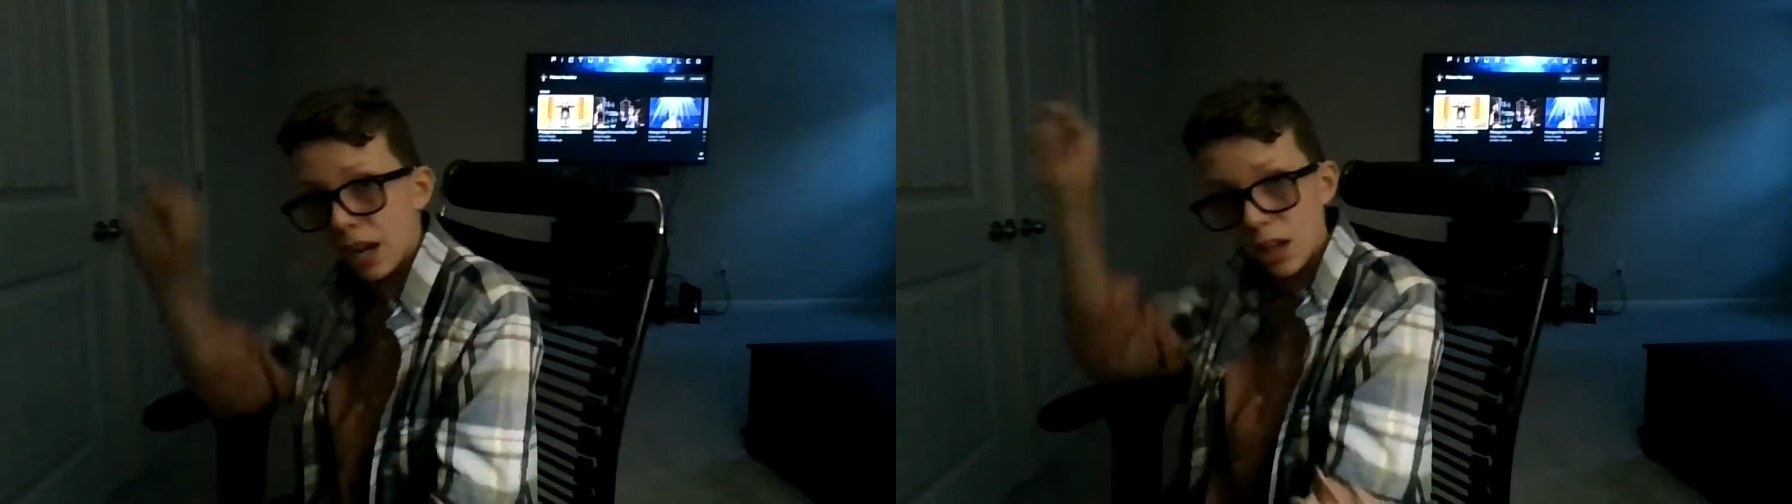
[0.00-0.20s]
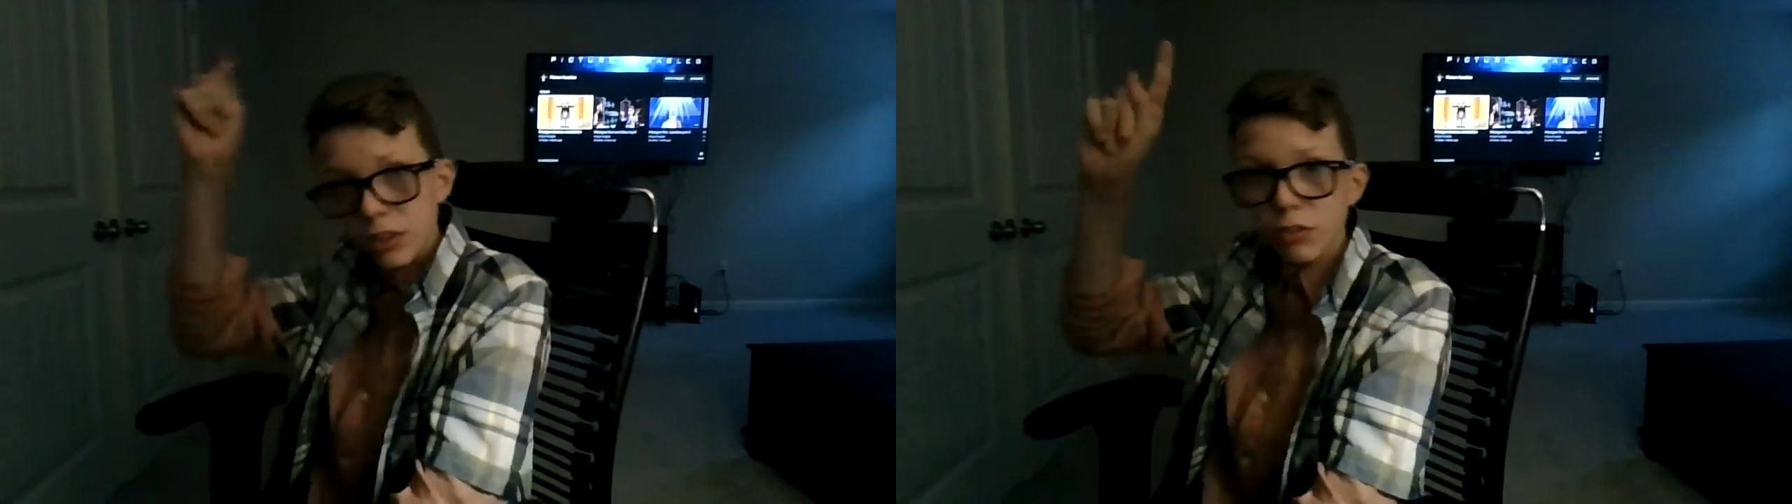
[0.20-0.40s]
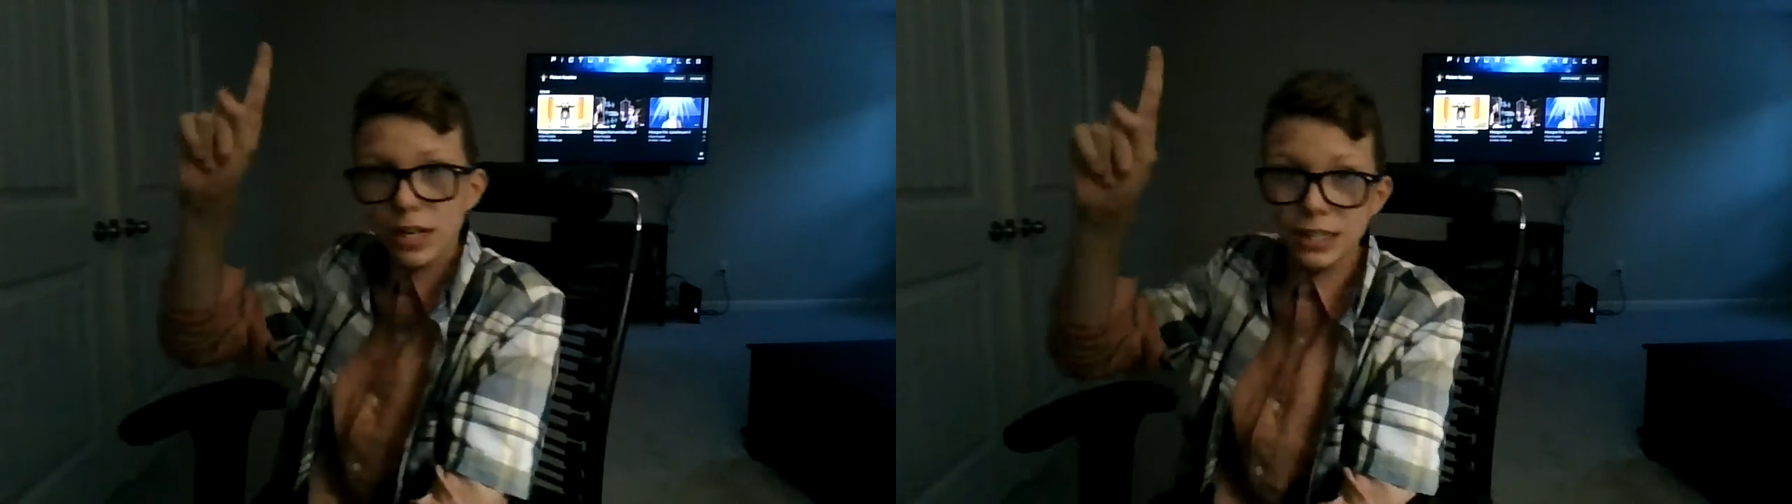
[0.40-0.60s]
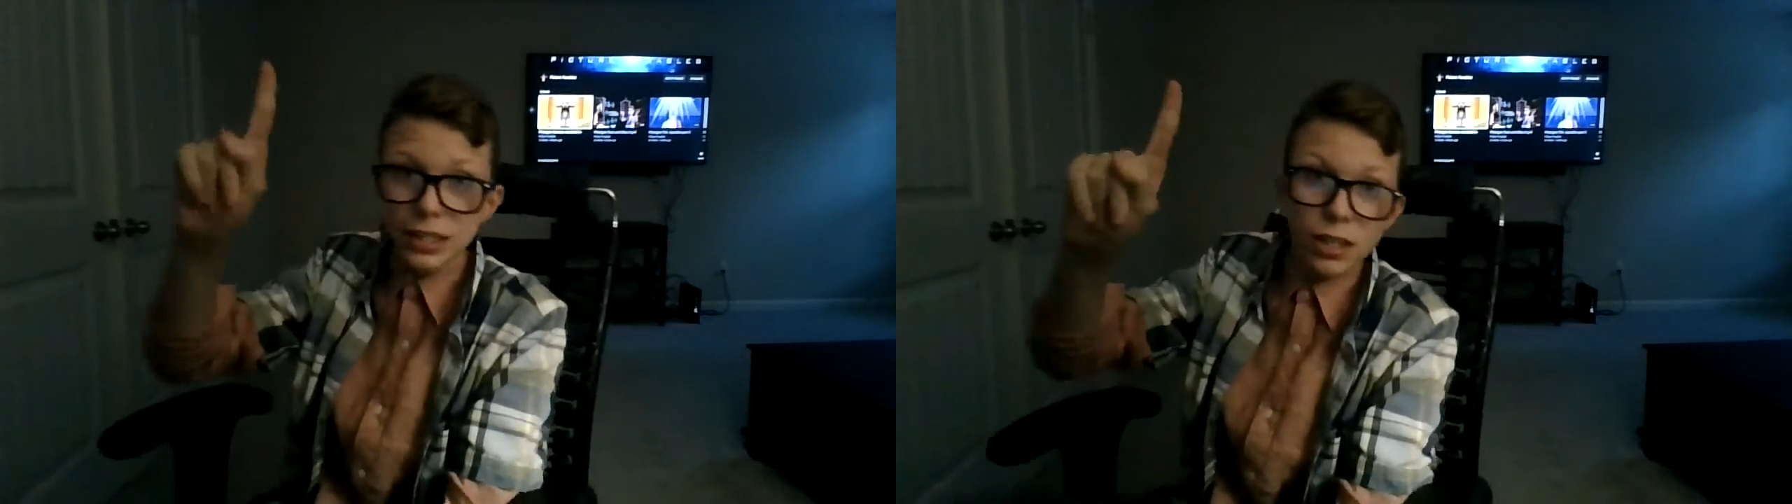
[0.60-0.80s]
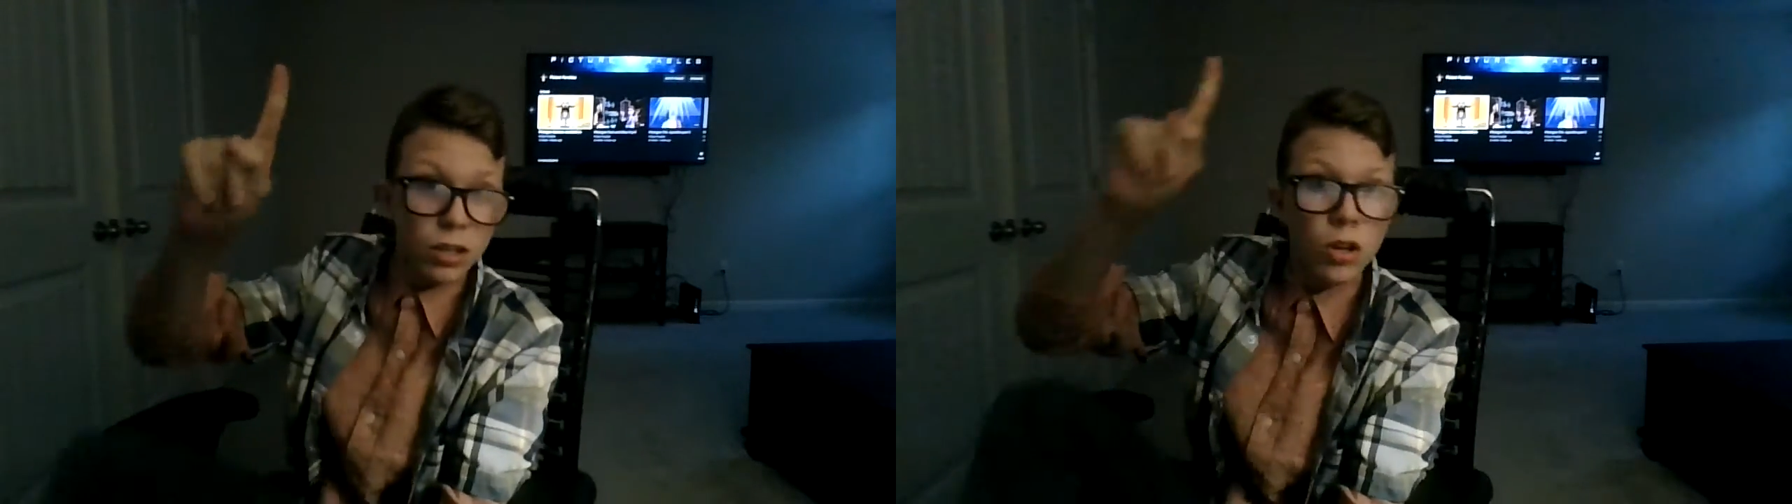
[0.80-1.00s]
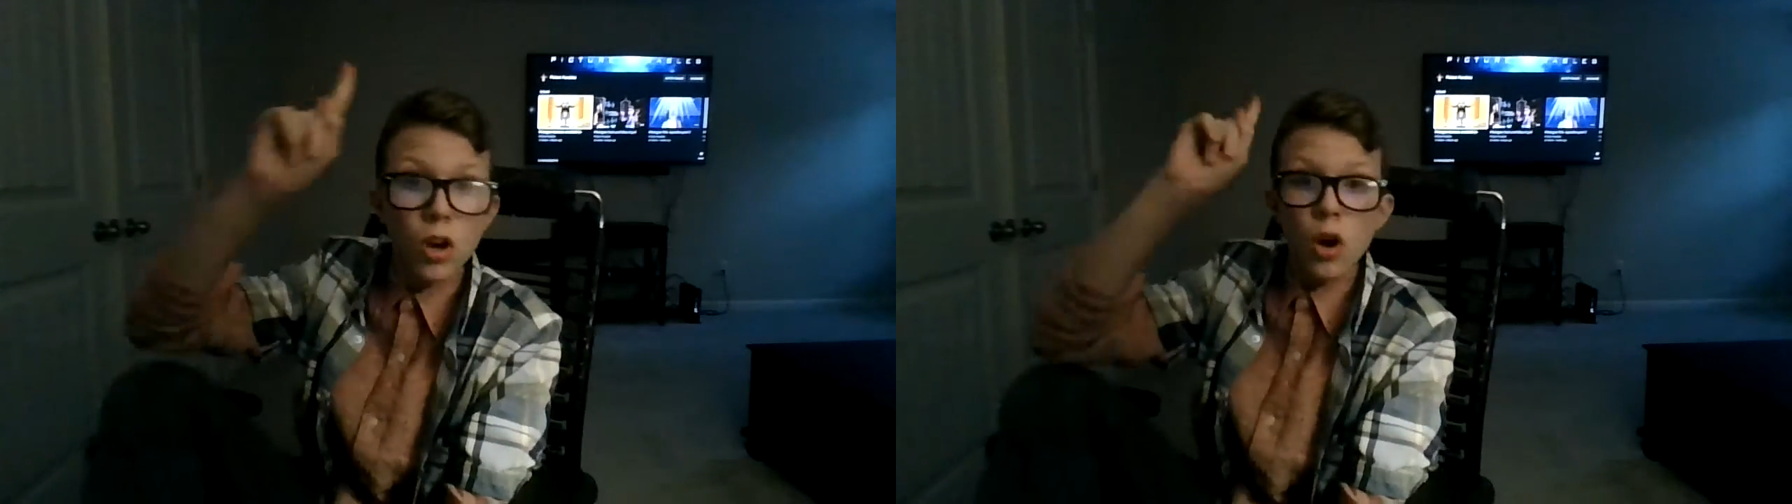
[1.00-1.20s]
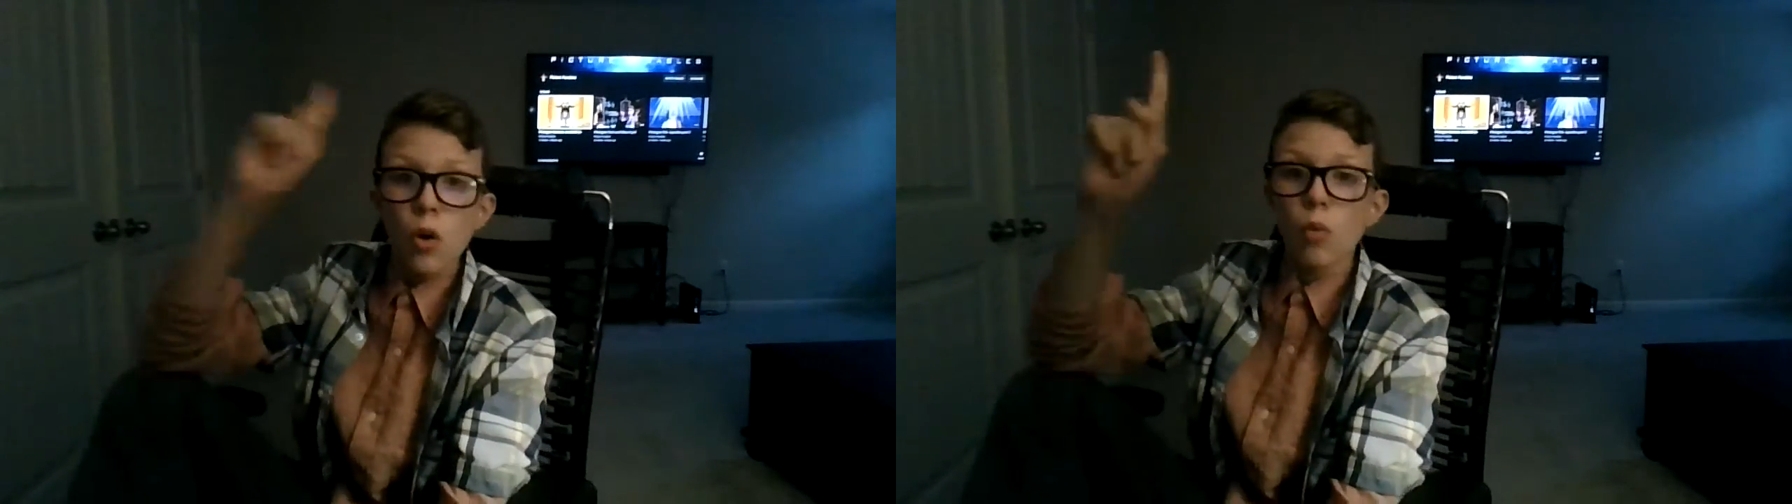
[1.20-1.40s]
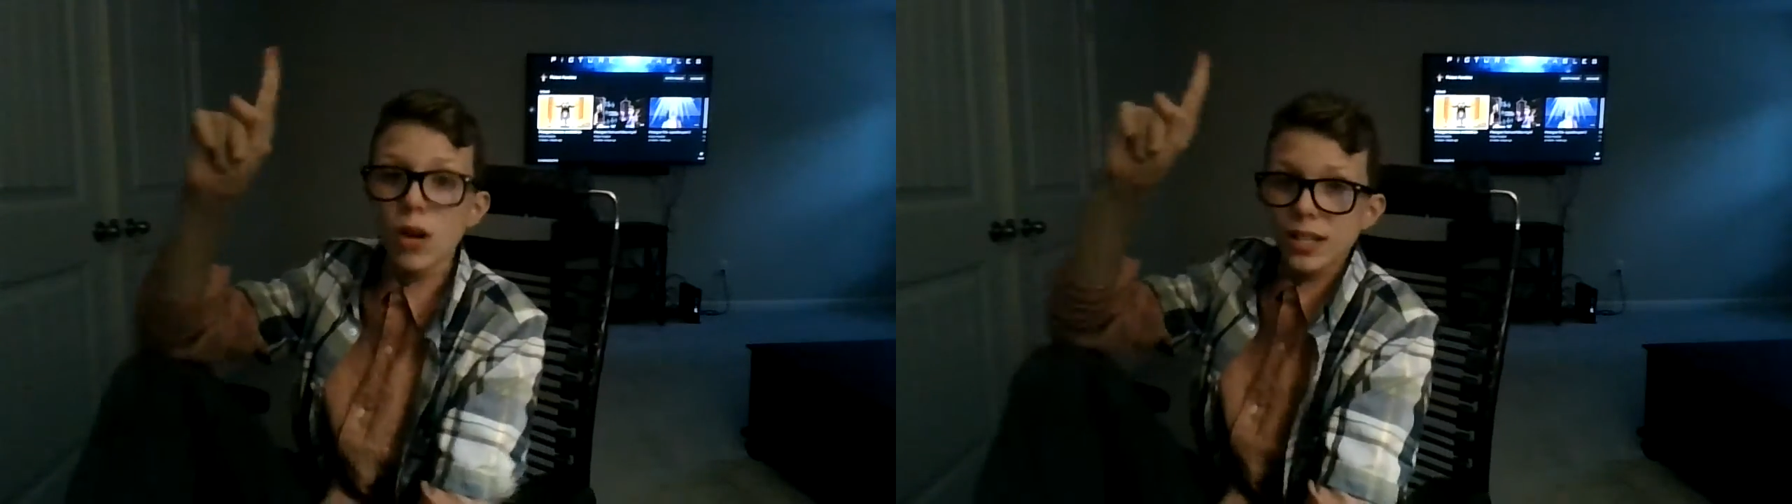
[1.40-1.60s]
other idea
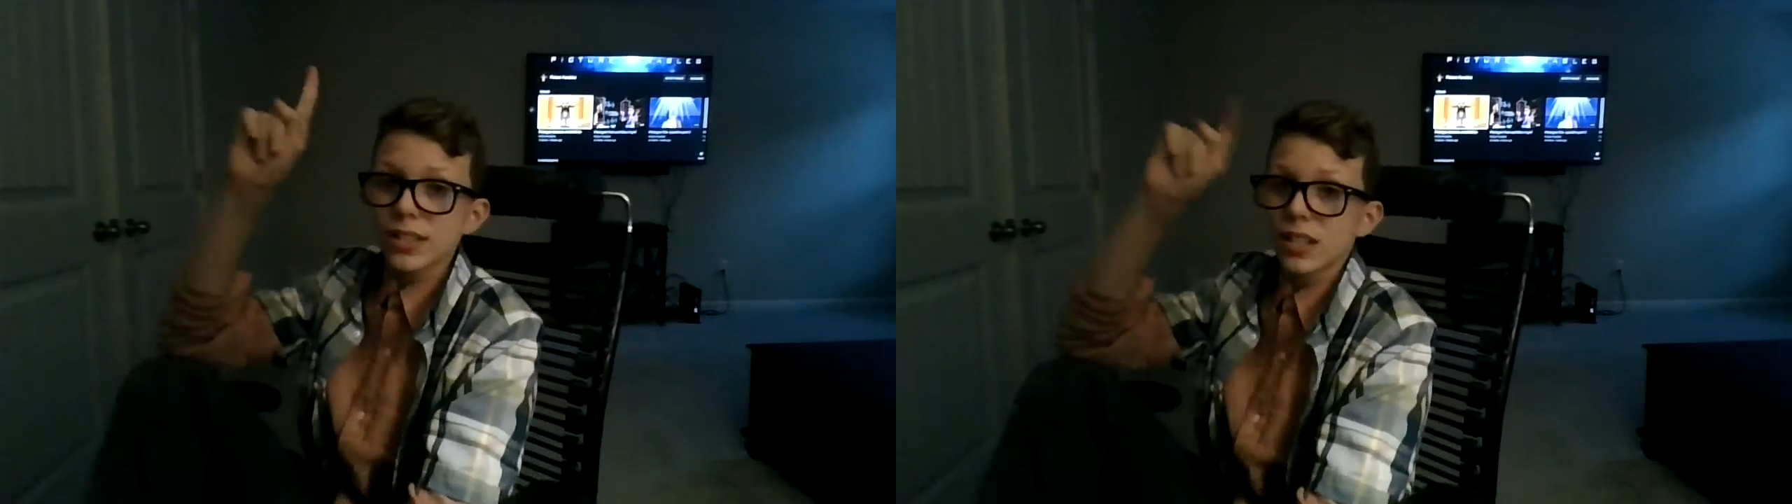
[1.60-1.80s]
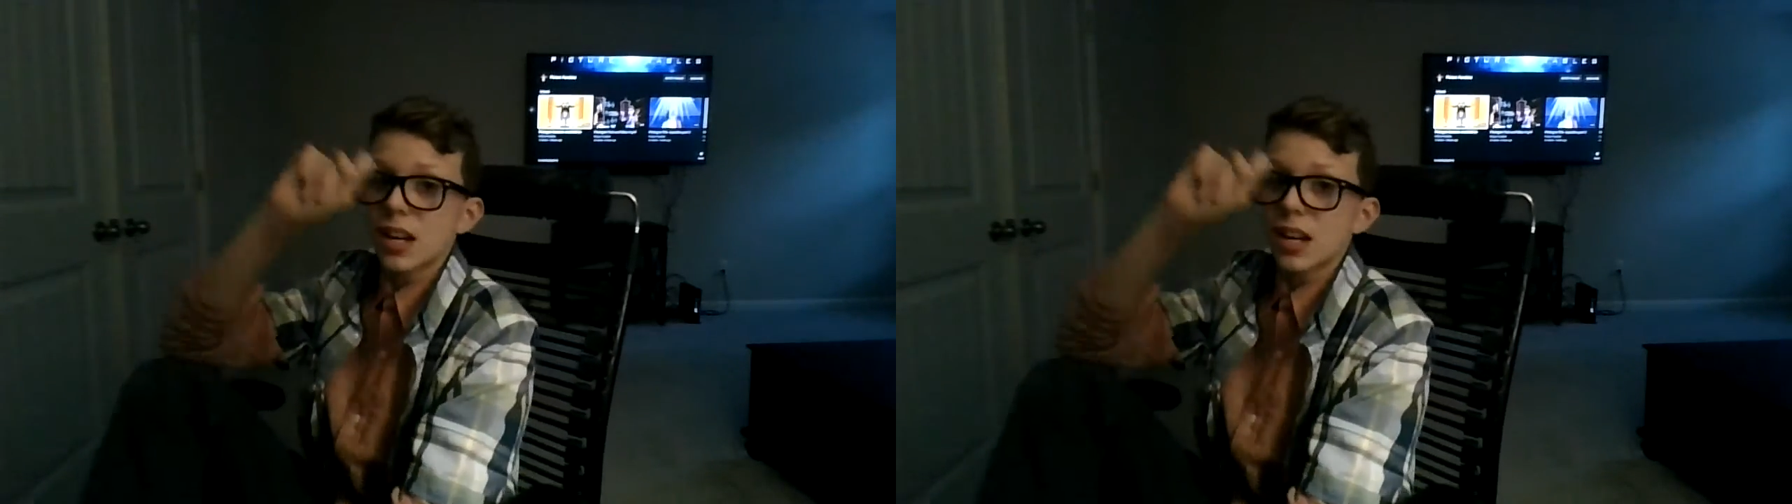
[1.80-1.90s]
was,